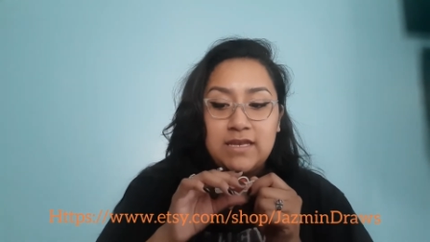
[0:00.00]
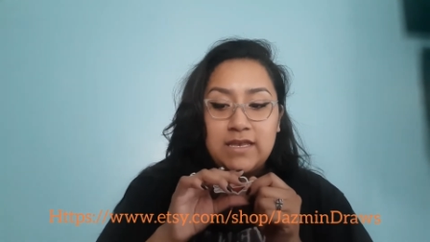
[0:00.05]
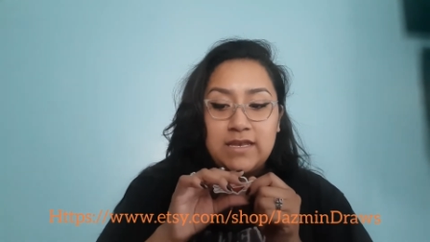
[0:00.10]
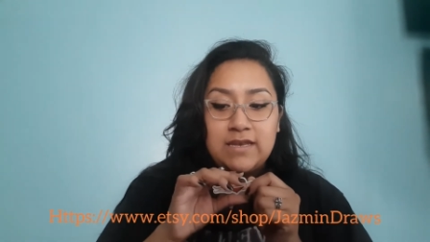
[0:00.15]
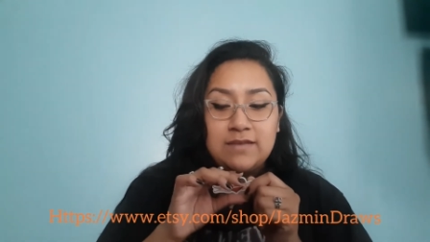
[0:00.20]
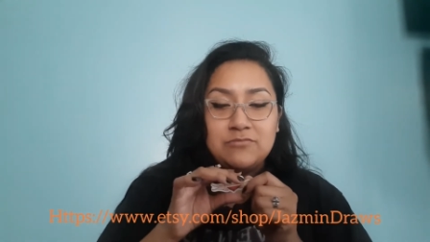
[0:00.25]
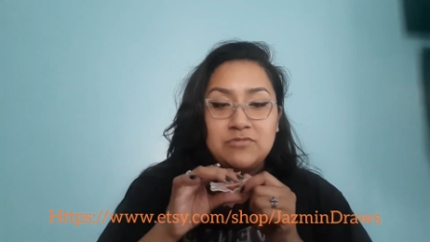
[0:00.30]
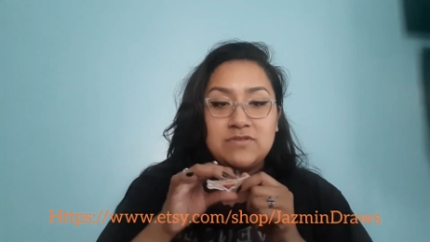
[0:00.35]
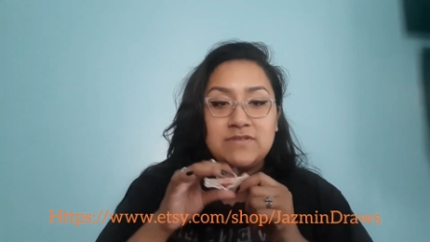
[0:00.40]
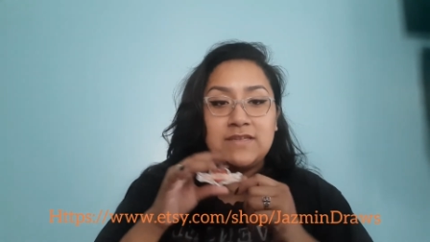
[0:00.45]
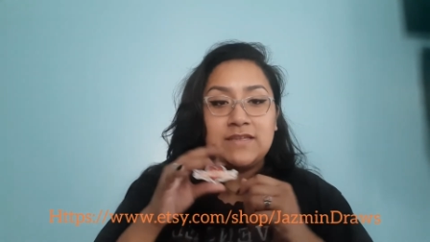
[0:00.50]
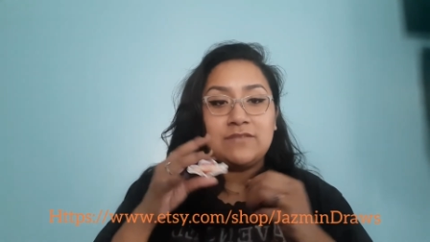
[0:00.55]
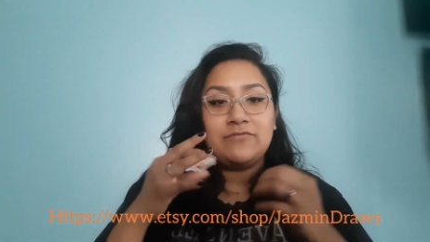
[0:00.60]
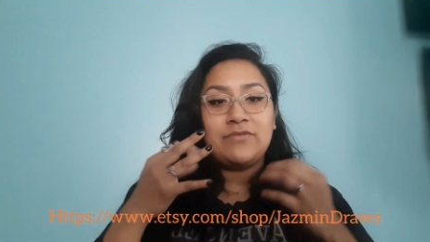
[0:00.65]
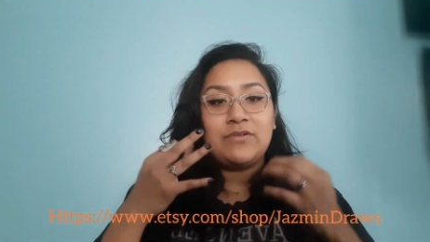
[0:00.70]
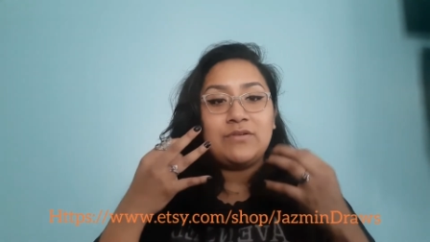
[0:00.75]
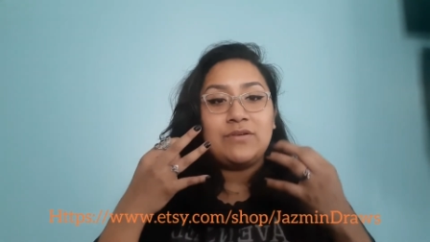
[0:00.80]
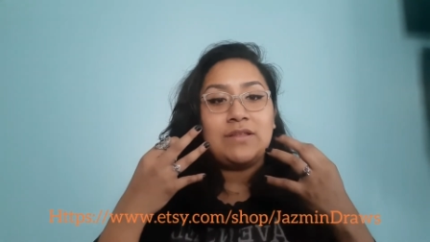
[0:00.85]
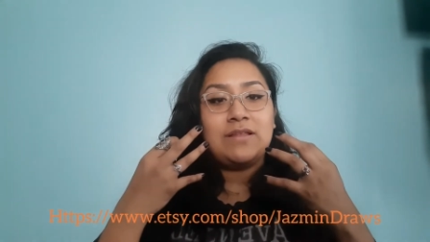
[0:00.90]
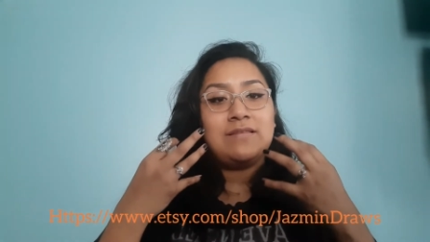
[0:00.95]
and I'm just like a
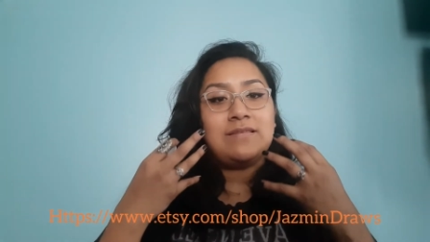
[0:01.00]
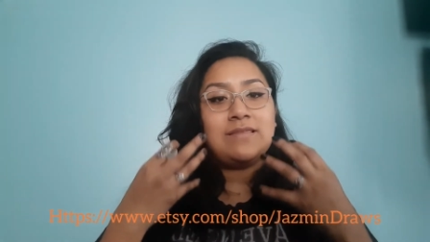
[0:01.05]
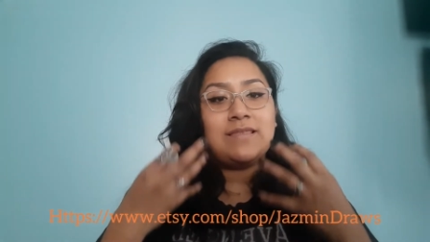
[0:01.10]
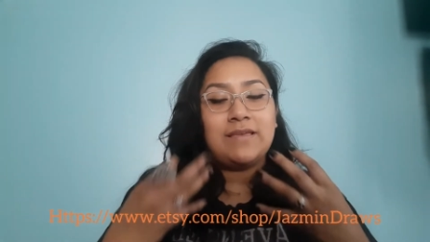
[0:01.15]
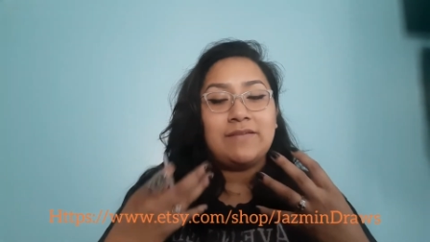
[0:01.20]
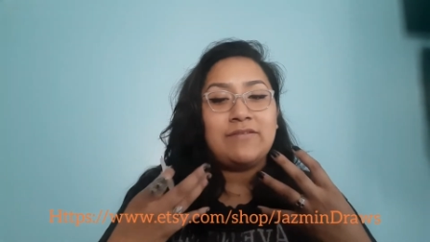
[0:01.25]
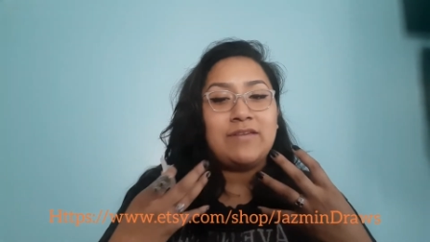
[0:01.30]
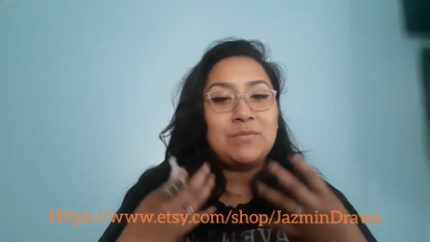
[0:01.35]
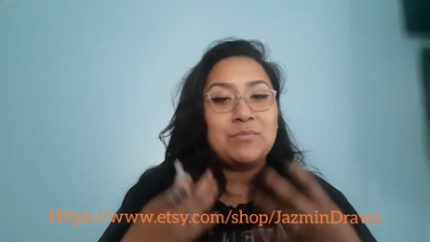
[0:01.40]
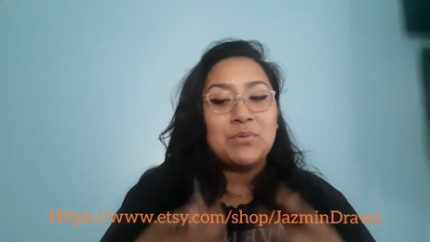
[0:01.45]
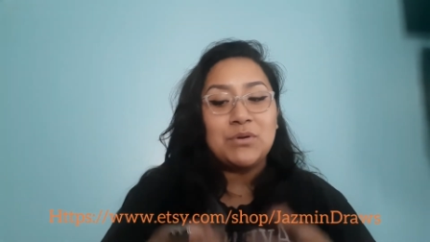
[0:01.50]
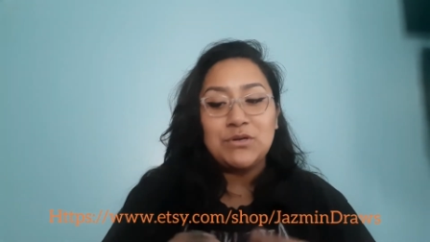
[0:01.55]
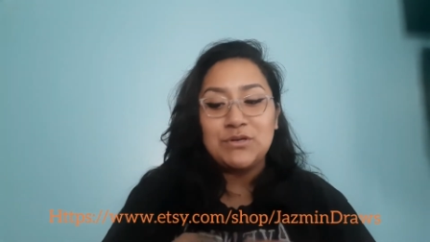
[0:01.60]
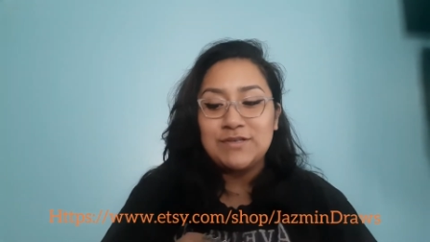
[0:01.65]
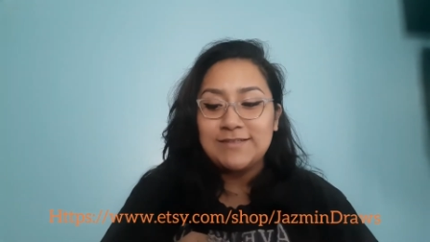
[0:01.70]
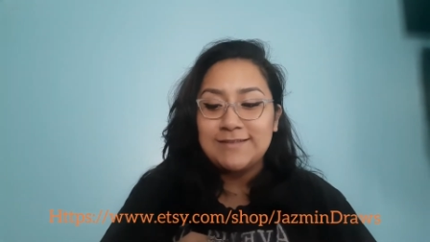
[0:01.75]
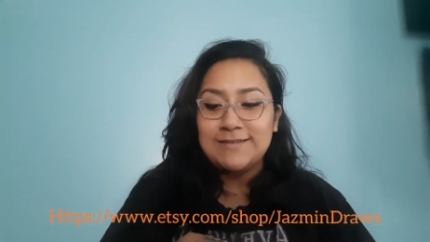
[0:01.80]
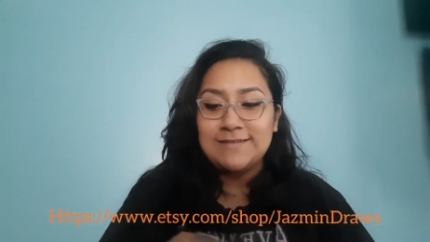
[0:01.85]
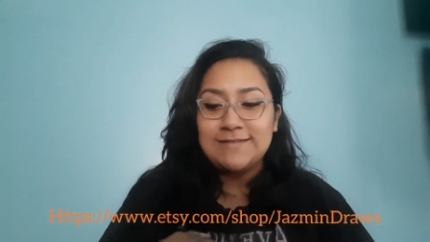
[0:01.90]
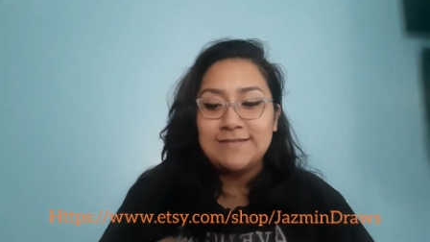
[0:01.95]
very loving
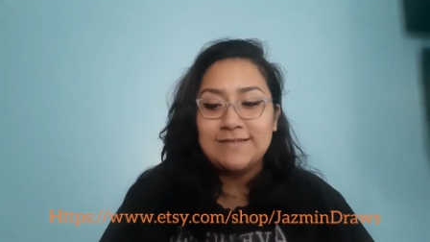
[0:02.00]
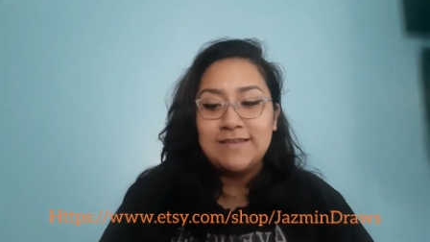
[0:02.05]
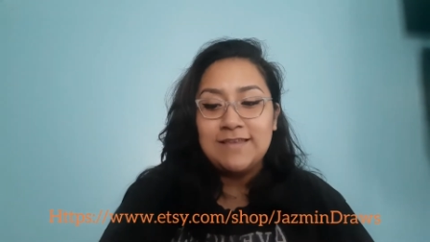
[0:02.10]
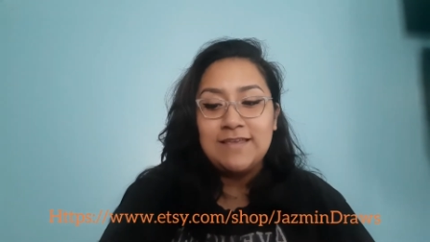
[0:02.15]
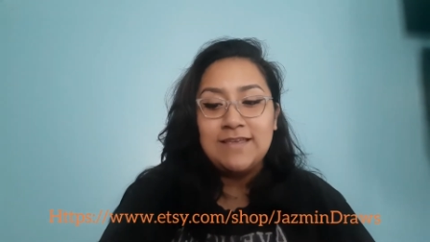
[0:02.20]
person,